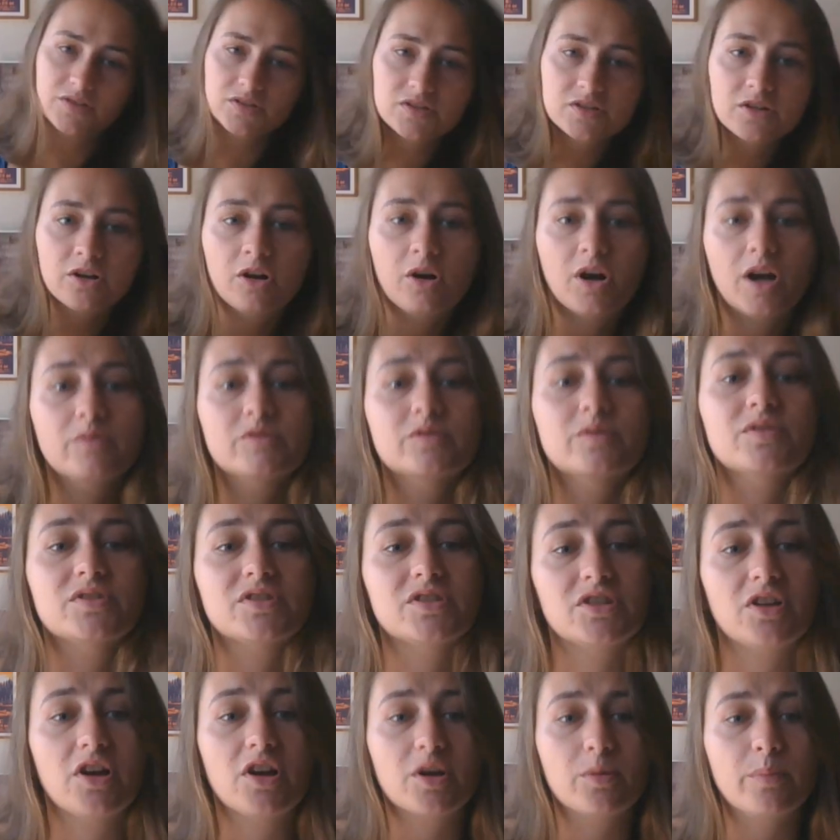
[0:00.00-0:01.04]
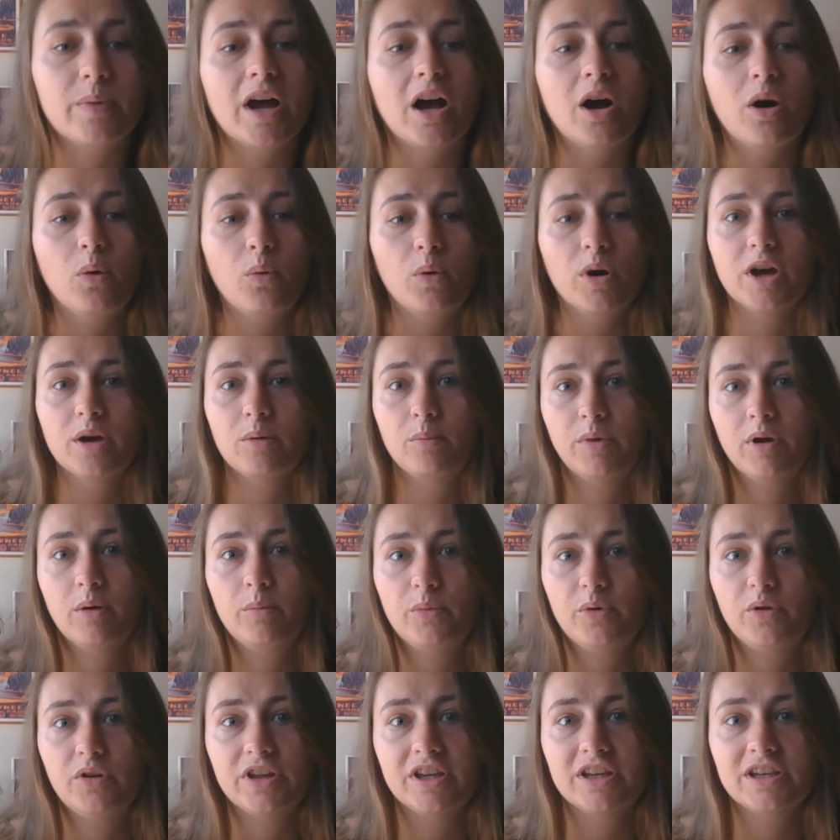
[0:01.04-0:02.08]
so I'm supposed to talk about what
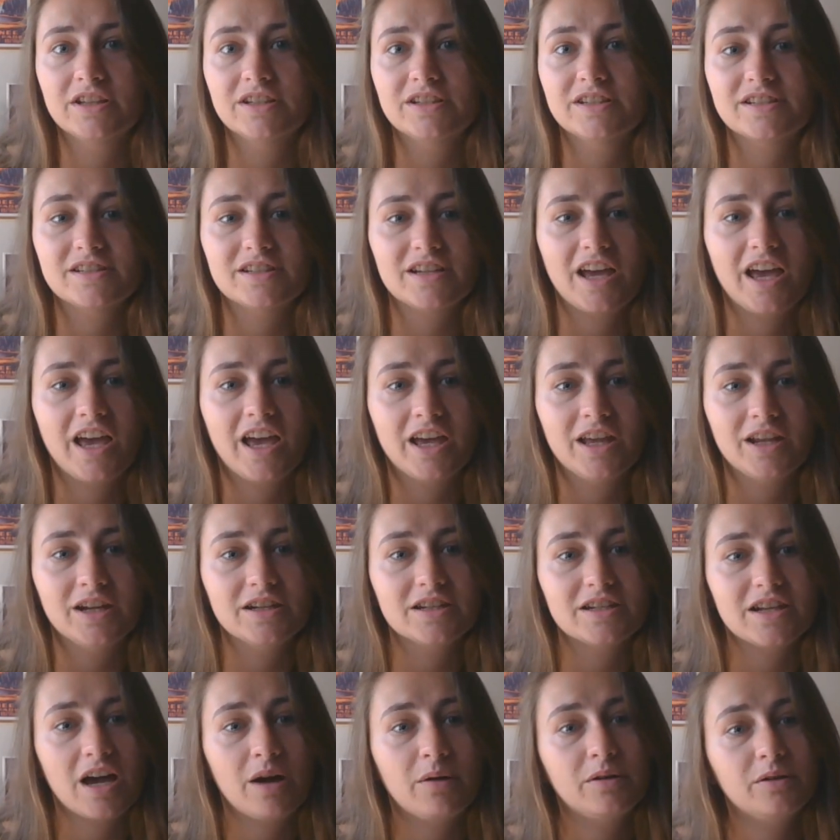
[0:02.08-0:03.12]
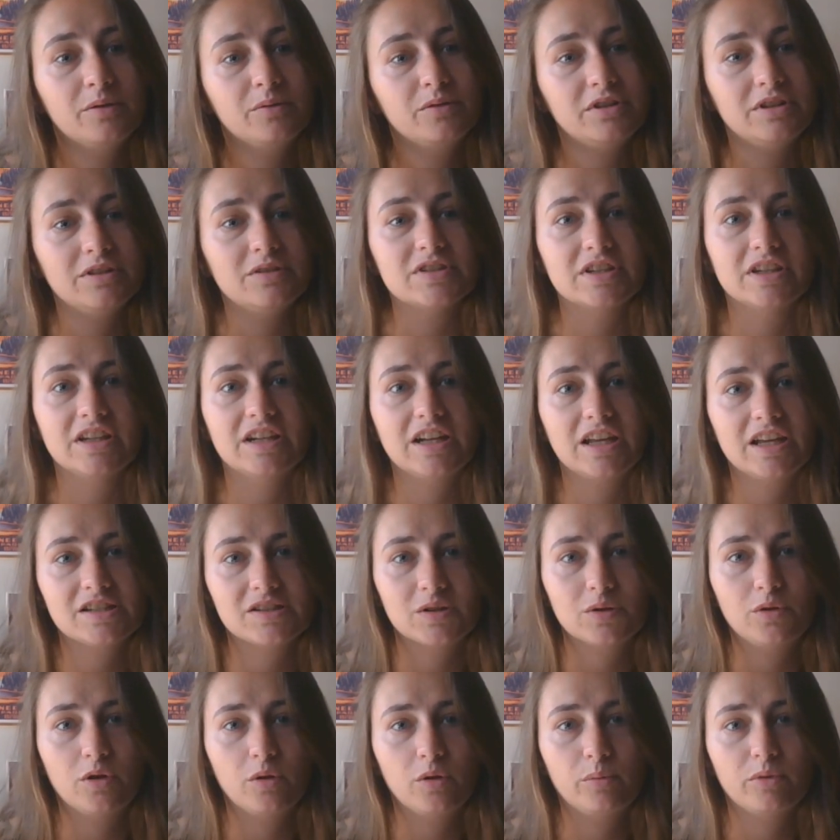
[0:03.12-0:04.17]
Bumble is and how I would use it as
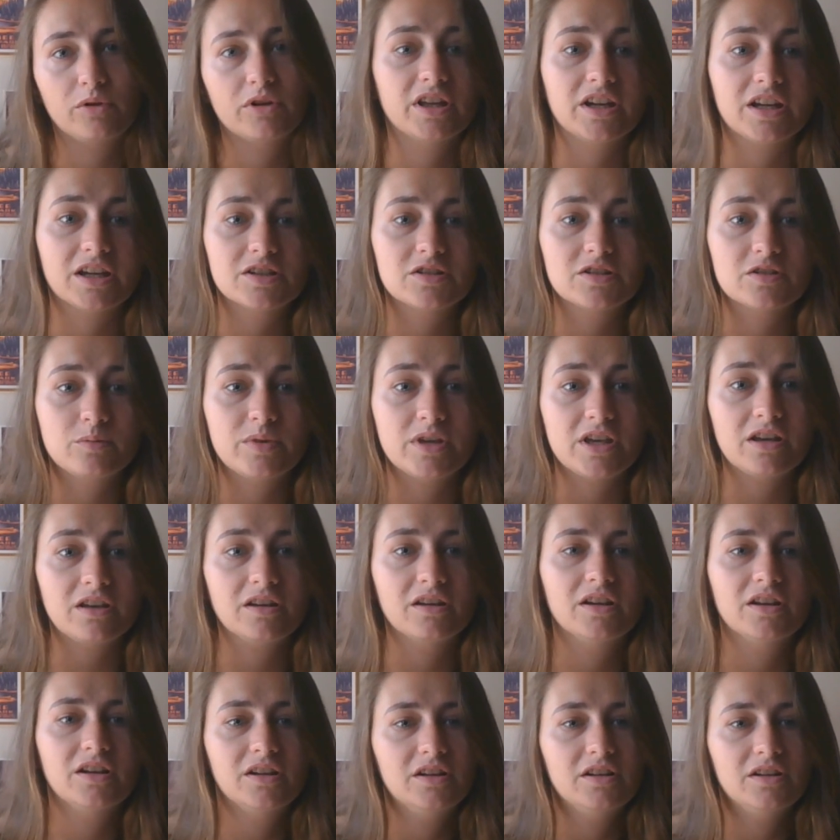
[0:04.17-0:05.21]
a global connector bee